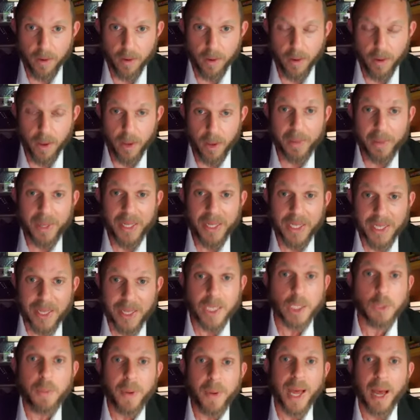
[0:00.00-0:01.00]
It means this
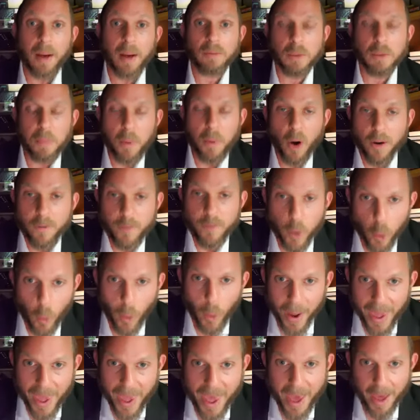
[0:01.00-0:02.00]
becomes part of who
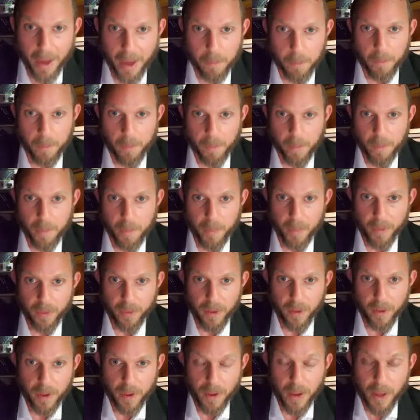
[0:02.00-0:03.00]
I am.
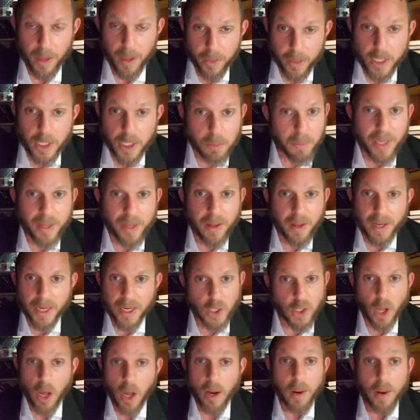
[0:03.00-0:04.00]
This midah is
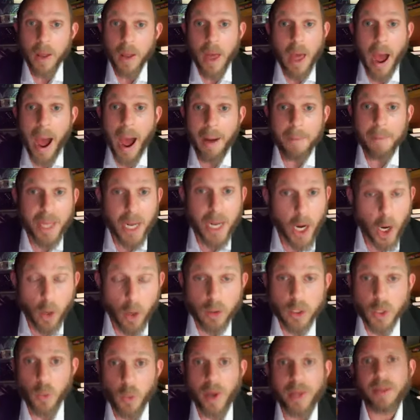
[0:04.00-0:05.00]
not, I'm going to
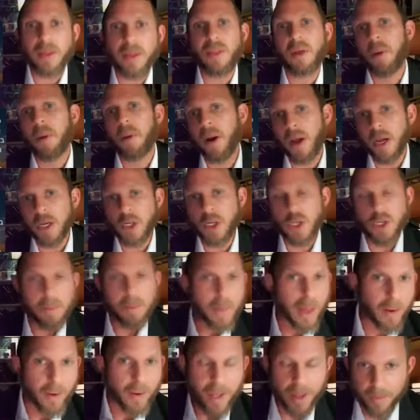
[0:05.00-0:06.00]
lose weight and then Baruch Hashem
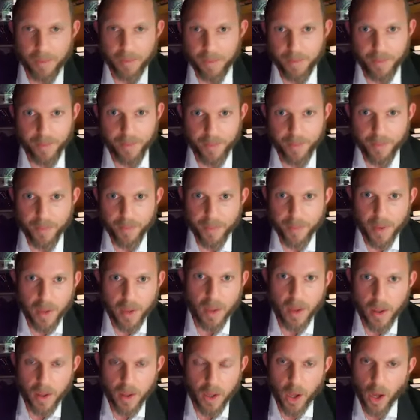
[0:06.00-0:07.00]
now can.
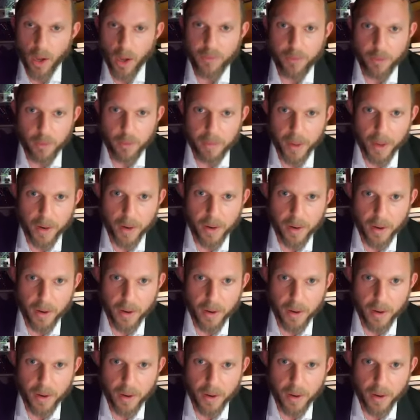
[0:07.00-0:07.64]
God forbid.